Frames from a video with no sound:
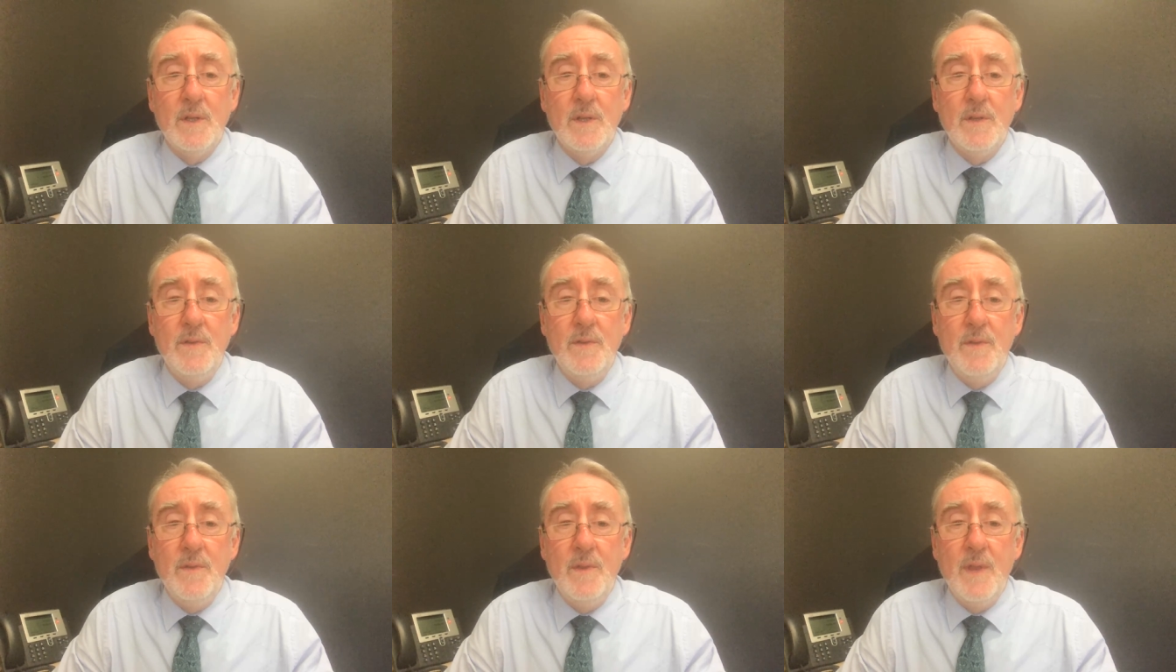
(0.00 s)

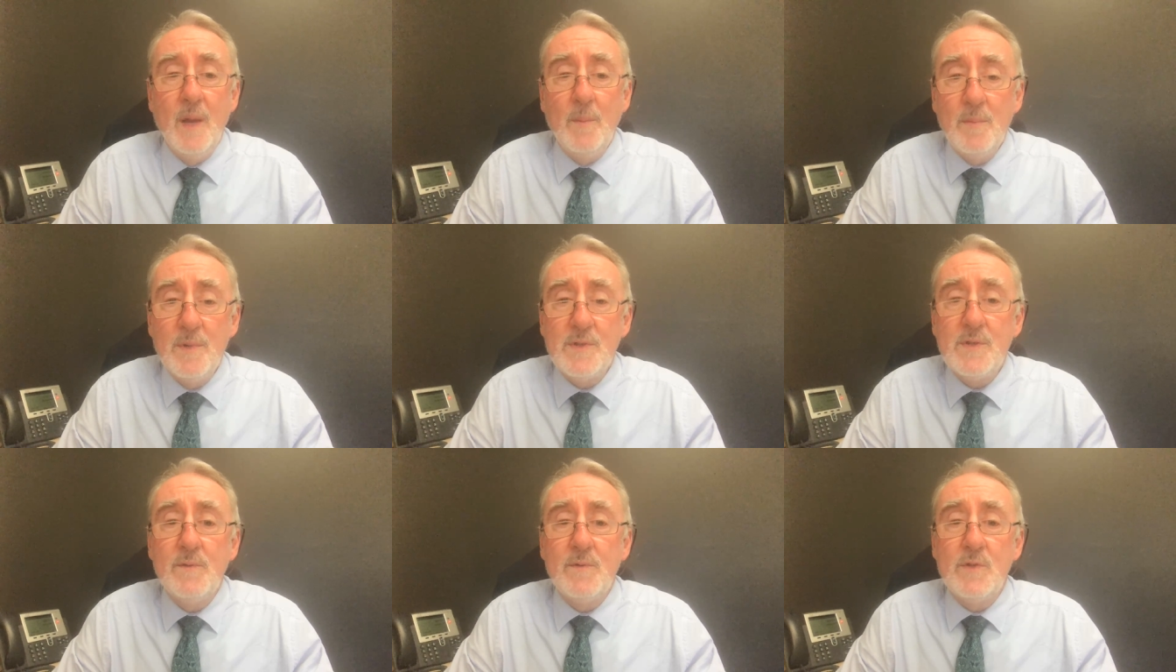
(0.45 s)

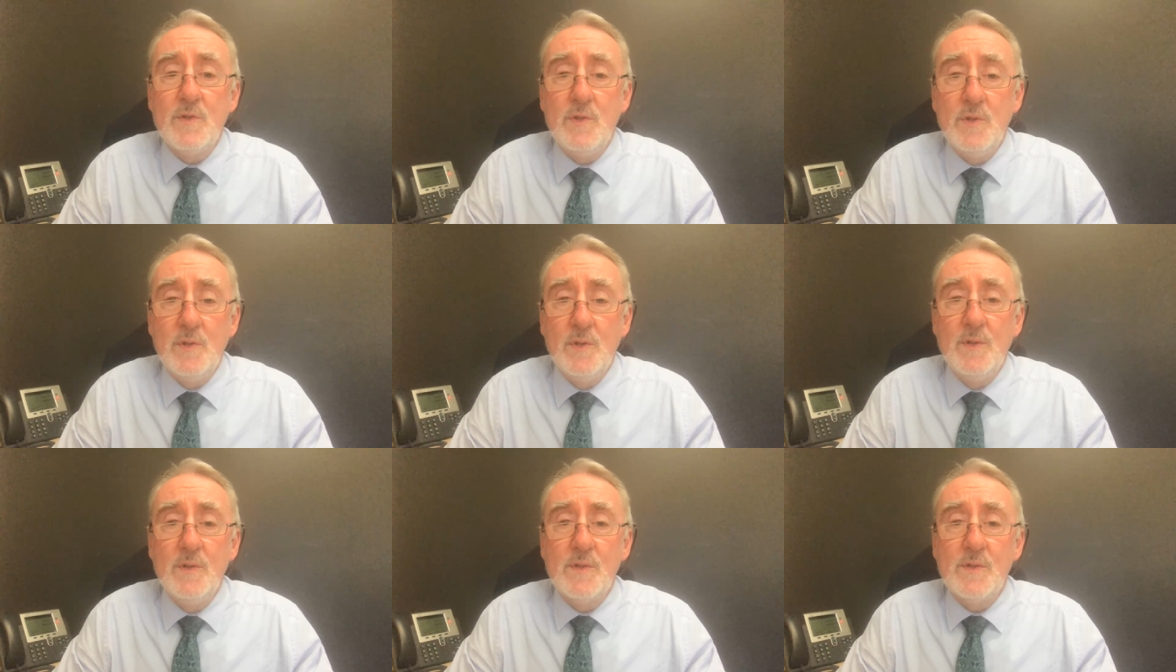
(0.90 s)
numbers of
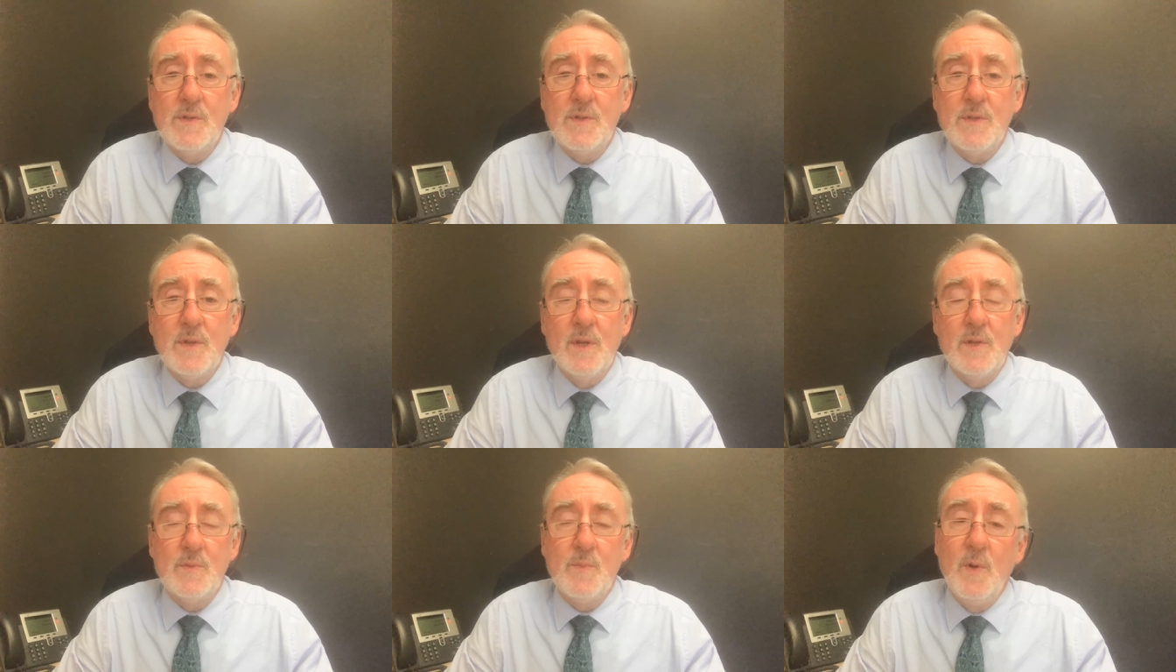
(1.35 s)

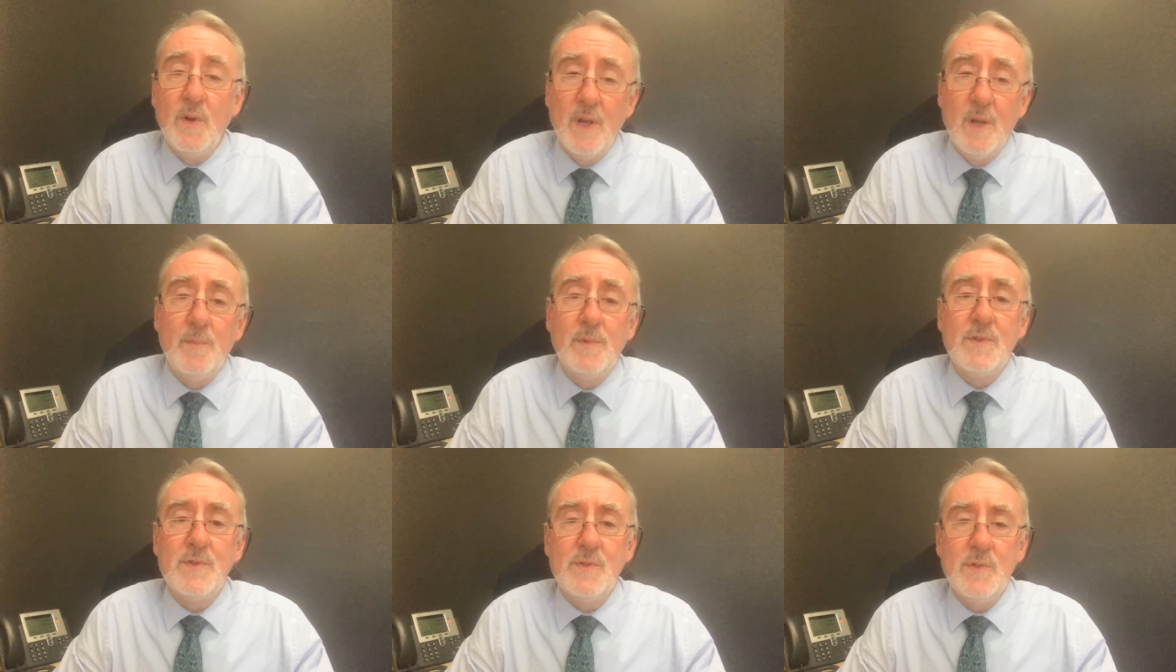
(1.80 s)
students, a small
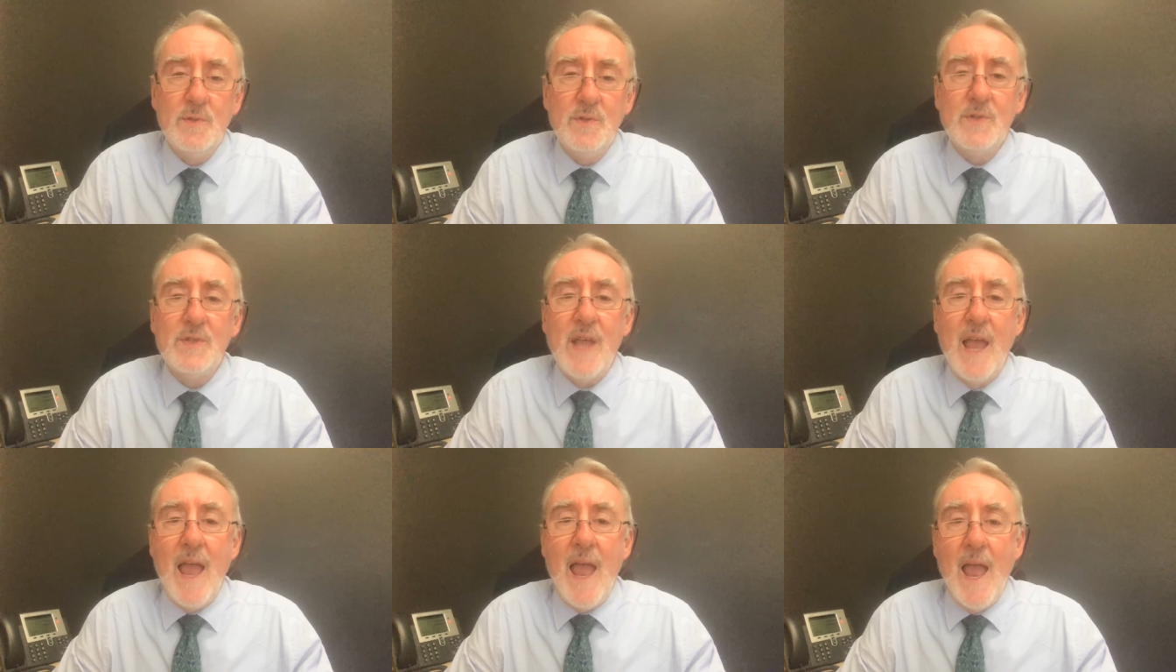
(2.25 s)
number of
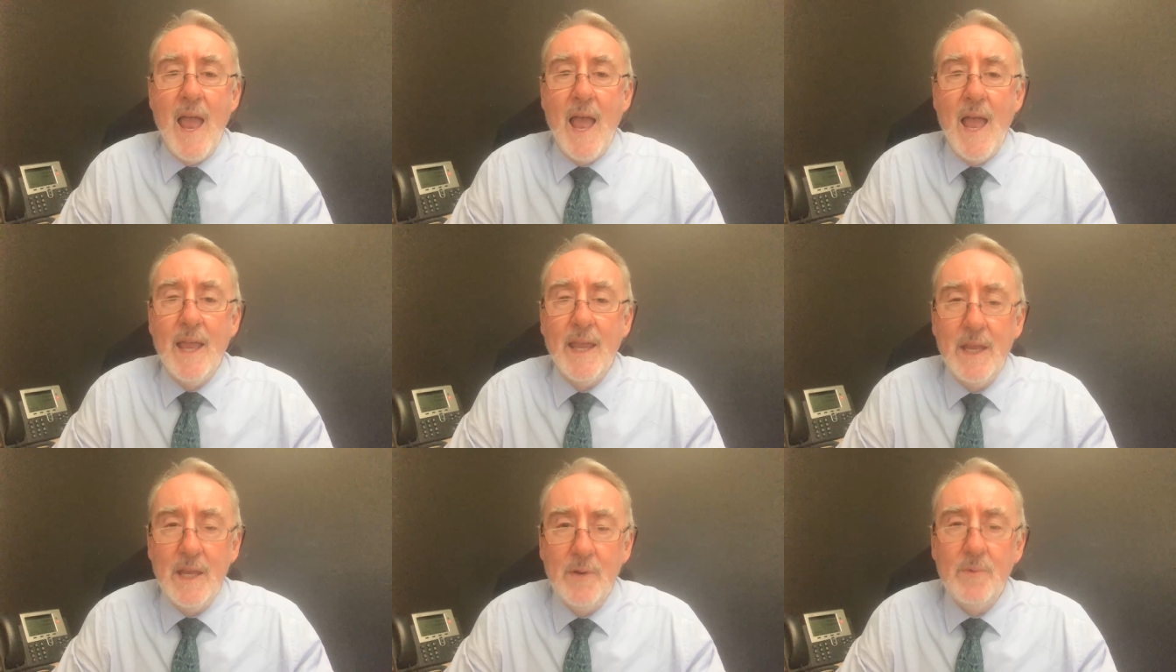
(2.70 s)
students
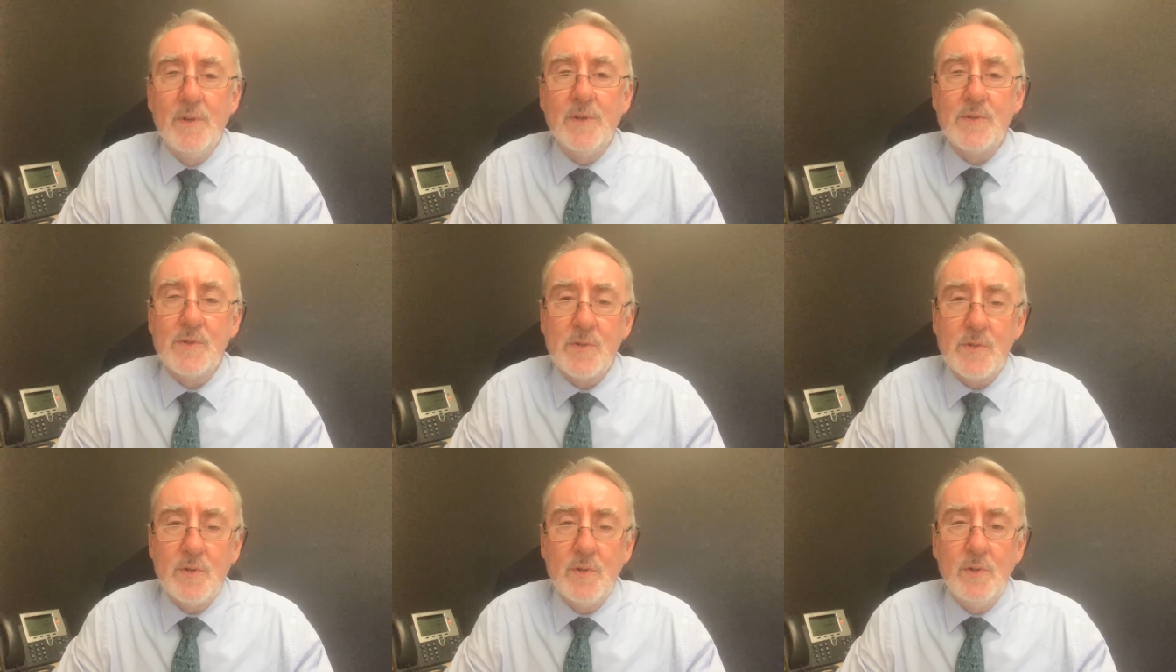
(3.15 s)
here at
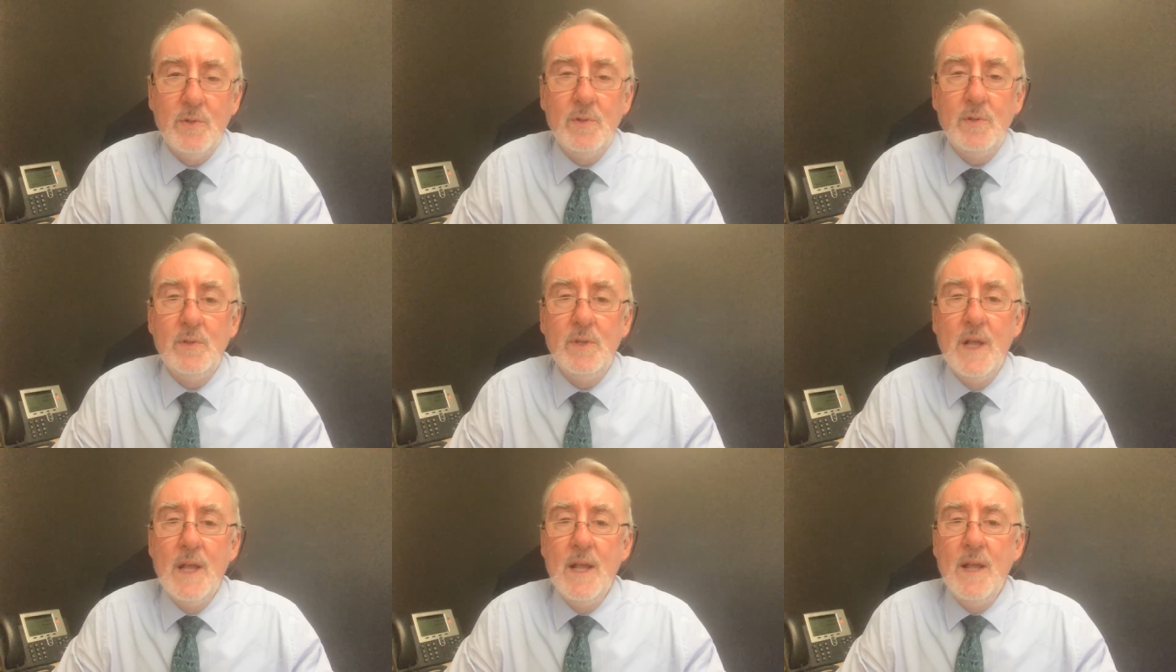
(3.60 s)

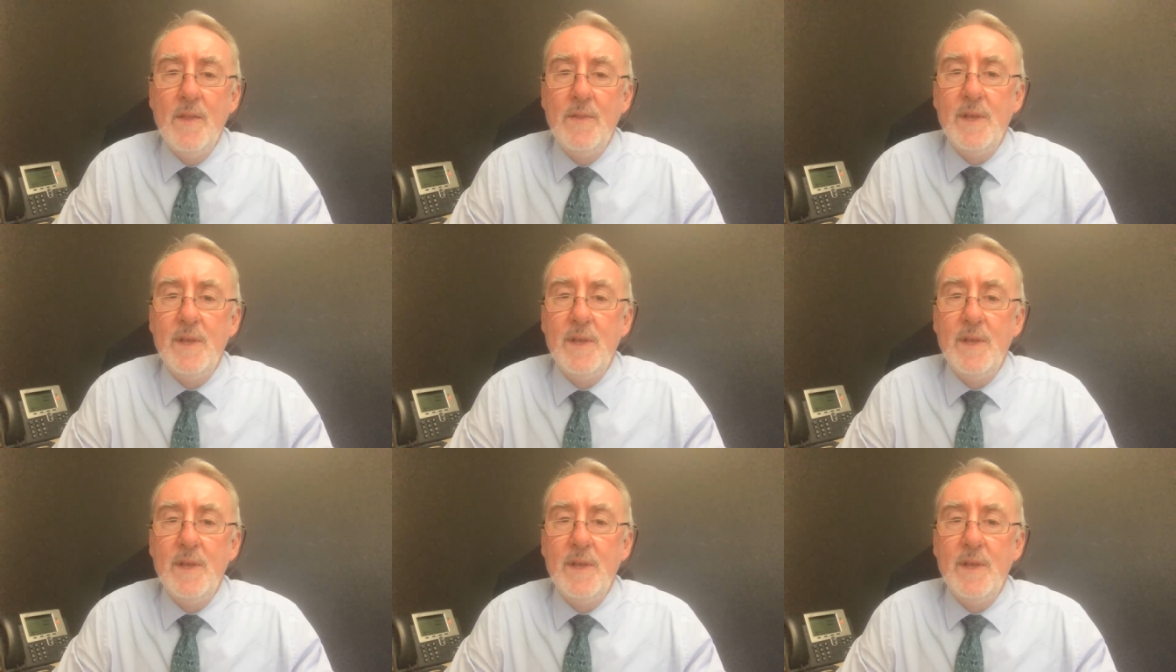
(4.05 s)
school.